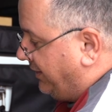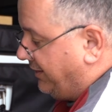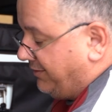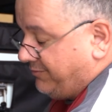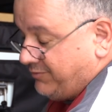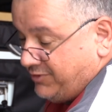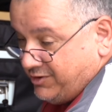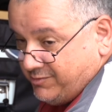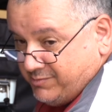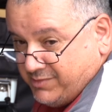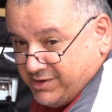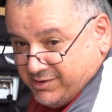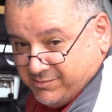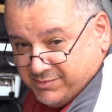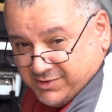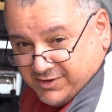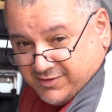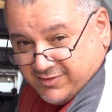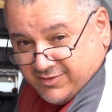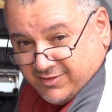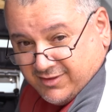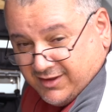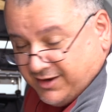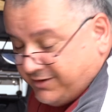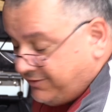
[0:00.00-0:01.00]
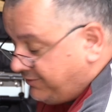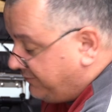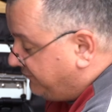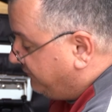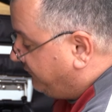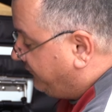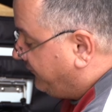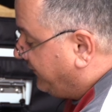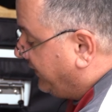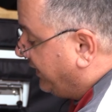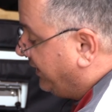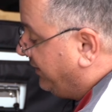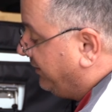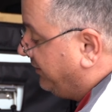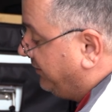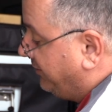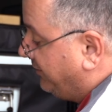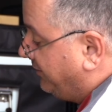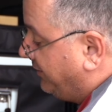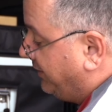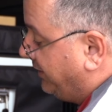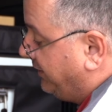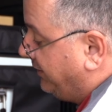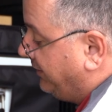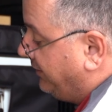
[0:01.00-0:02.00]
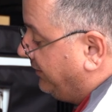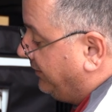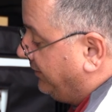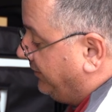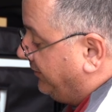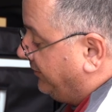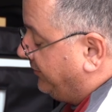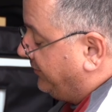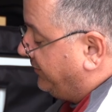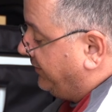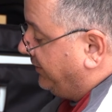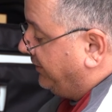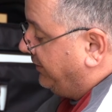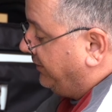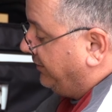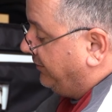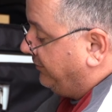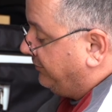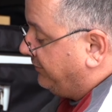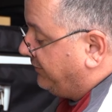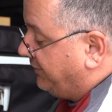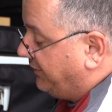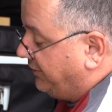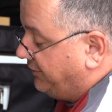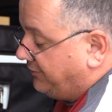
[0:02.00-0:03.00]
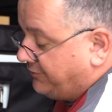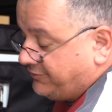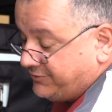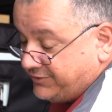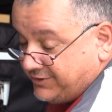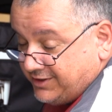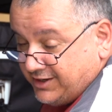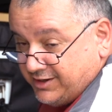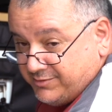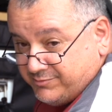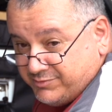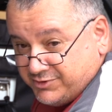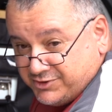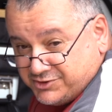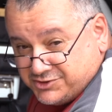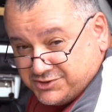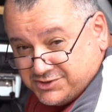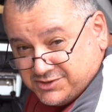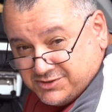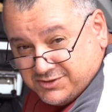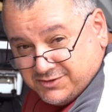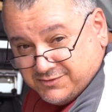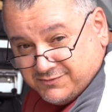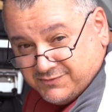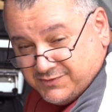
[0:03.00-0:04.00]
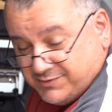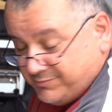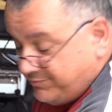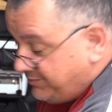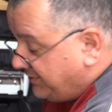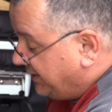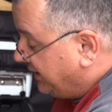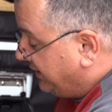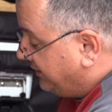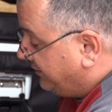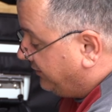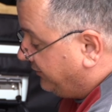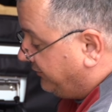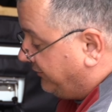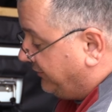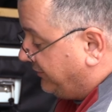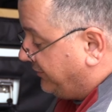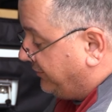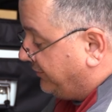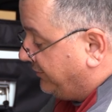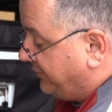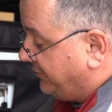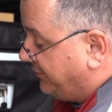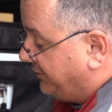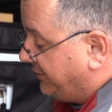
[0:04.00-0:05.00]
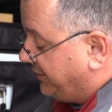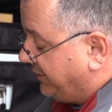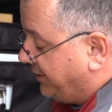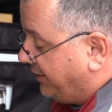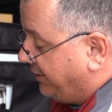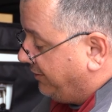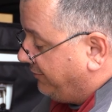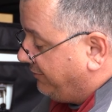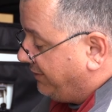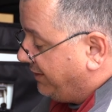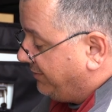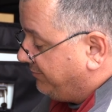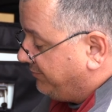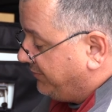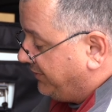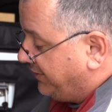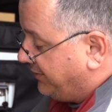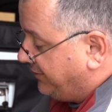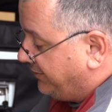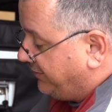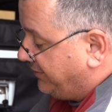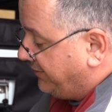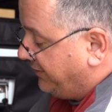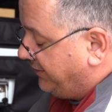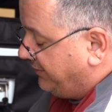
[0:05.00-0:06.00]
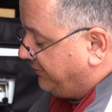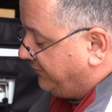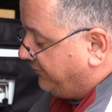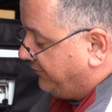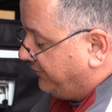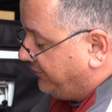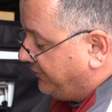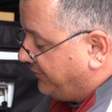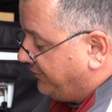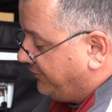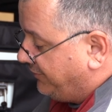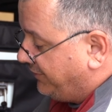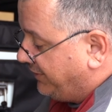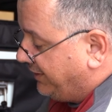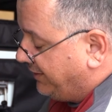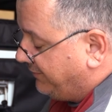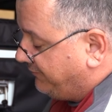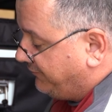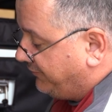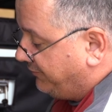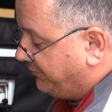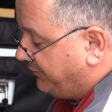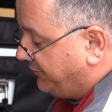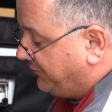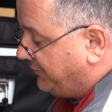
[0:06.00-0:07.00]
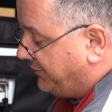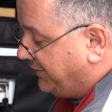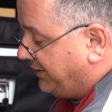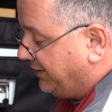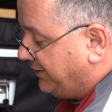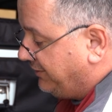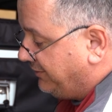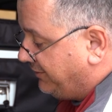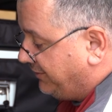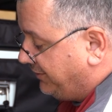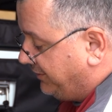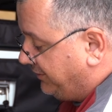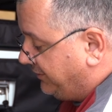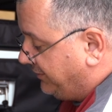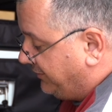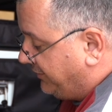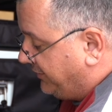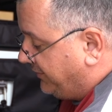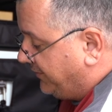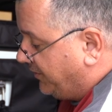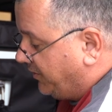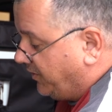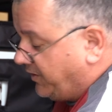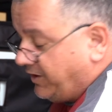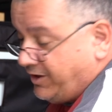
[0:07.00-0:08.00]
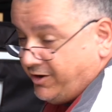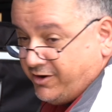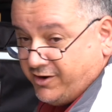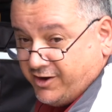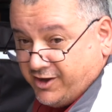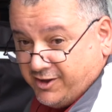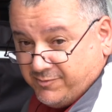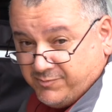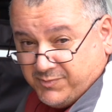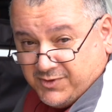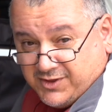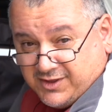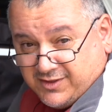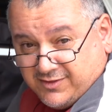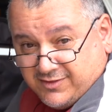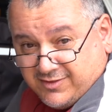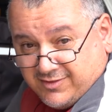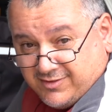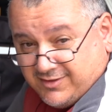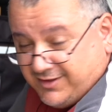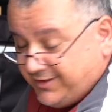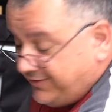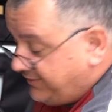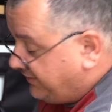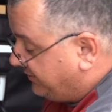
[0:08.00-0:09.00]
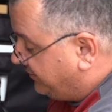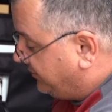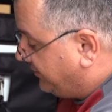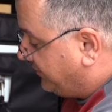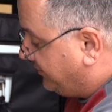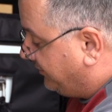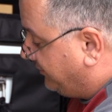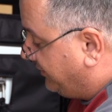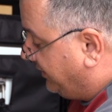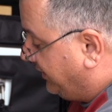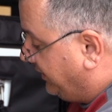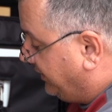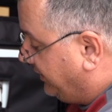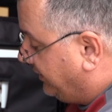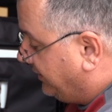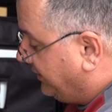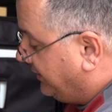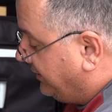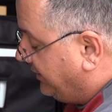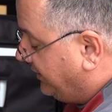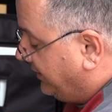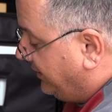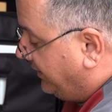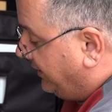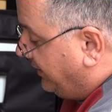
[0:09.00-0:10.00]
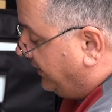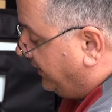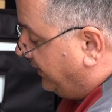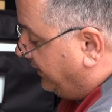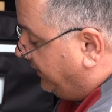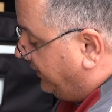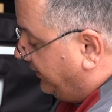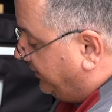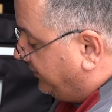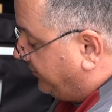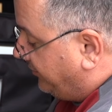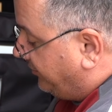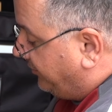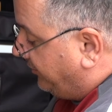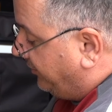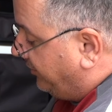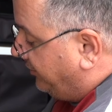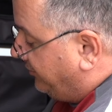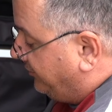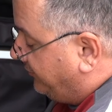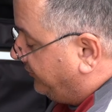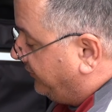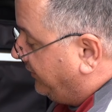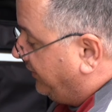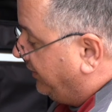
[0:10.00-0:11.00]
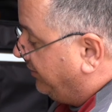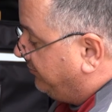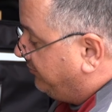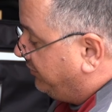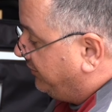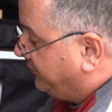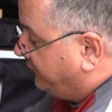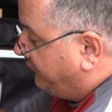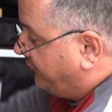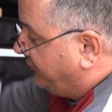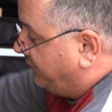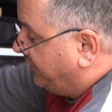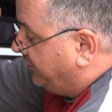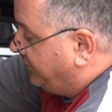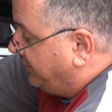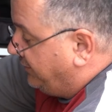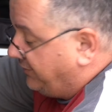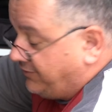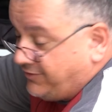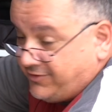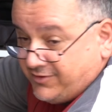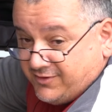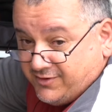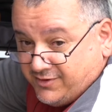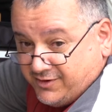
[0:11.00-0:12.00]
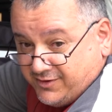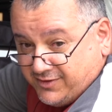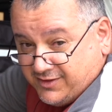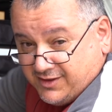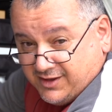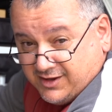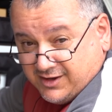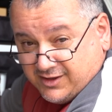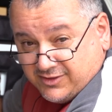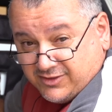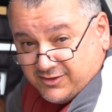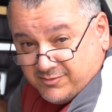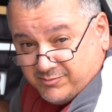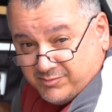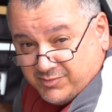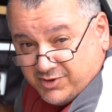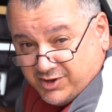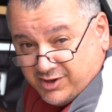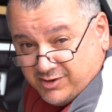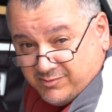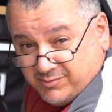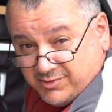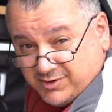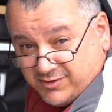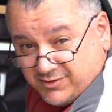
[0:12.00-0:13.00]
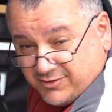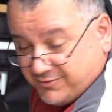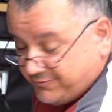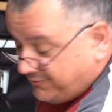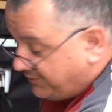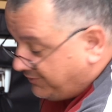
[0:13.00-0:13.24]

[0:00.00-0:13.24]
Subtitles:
remember it's set on Fahrenheit. So the internal temperature of the meat, I just saw it go up. You can see it's just gone up from 29 to 30. I hope you can see the screen. And the external temperature inside there at the moment is